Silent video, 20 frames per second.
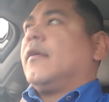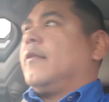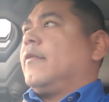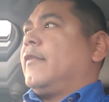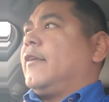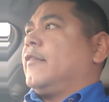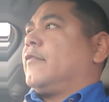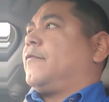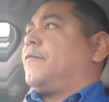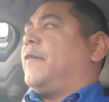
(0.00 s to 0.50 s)

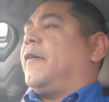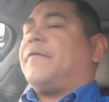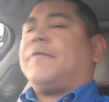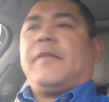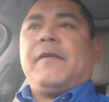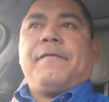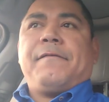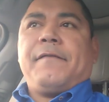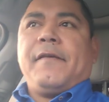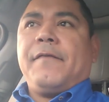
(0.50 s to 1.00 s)
this
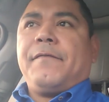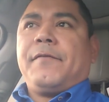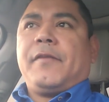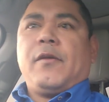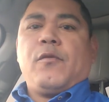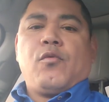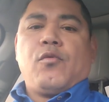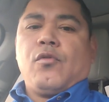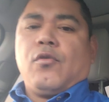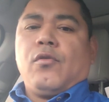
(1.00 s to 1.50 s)

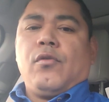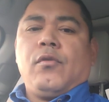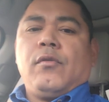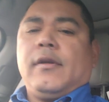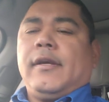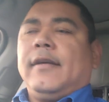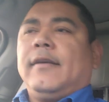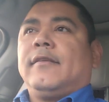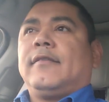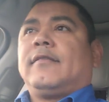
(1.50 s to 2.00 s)
50-50 rule
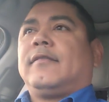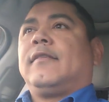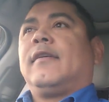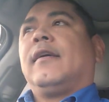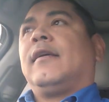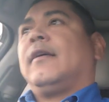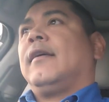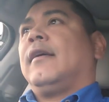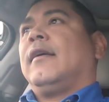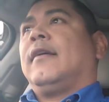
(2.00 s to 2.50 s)
is
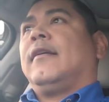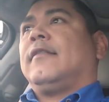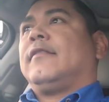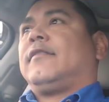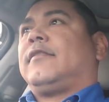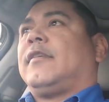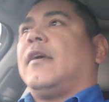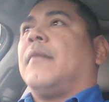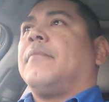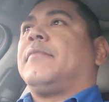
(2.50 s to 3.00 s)

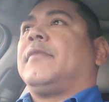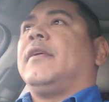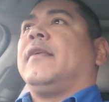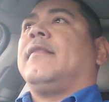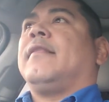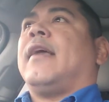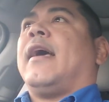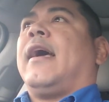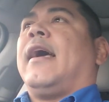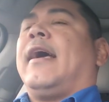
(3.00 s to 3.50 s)

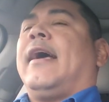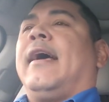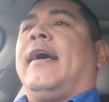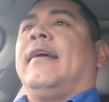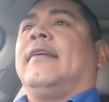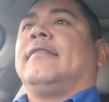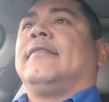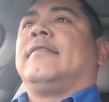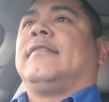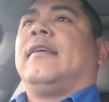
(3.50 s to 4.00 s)
something that
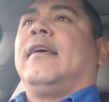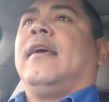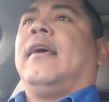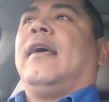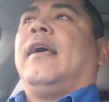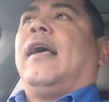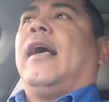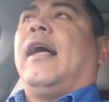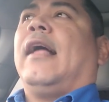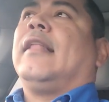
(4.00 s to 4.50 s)
has
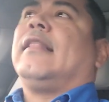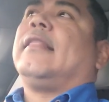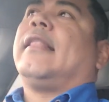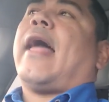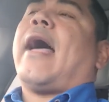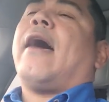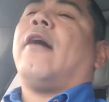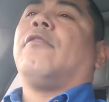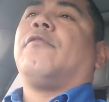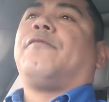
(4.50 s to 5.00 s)

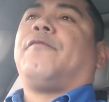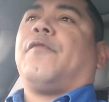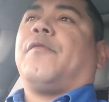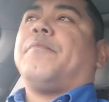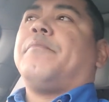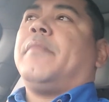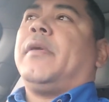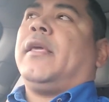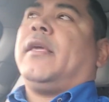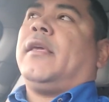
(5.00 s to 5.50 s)
allowed for
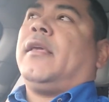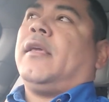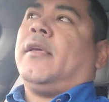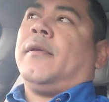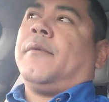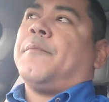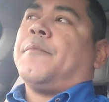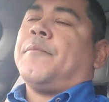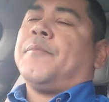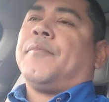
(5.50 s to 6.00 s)

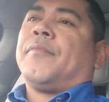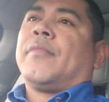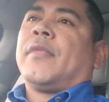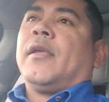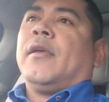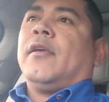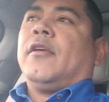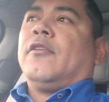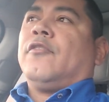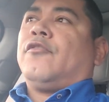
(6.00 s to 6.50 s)
me
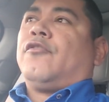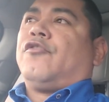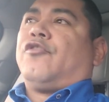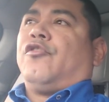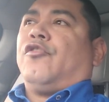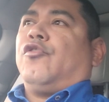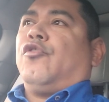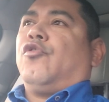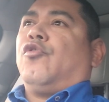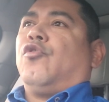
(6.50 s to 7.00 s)

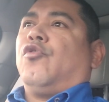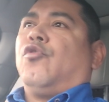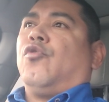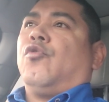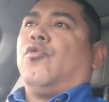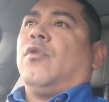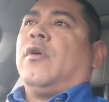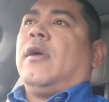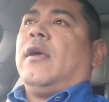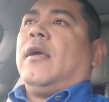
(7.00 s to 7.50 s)

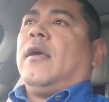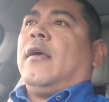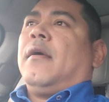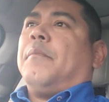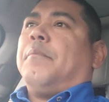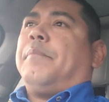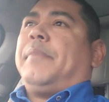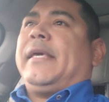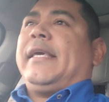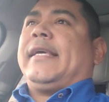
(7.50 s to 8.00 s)
to
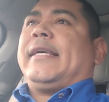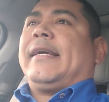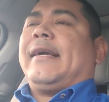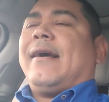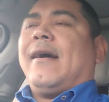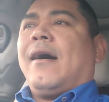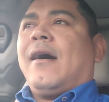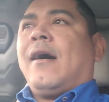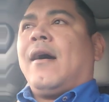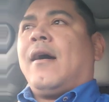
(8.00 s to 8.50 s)

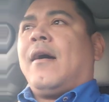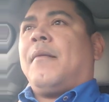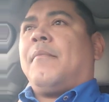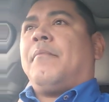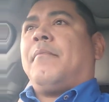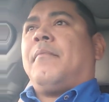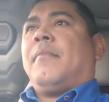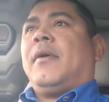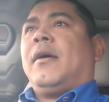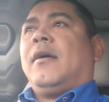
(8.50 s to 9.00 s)

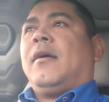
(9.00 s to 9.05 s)
become